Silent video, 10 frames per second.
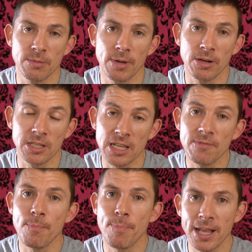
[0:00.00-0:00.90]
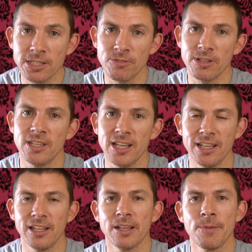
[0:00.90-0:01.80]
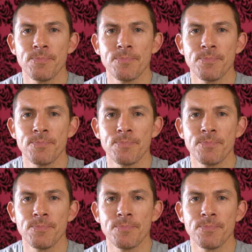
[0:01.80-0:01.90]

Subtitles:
mode is even better indeed.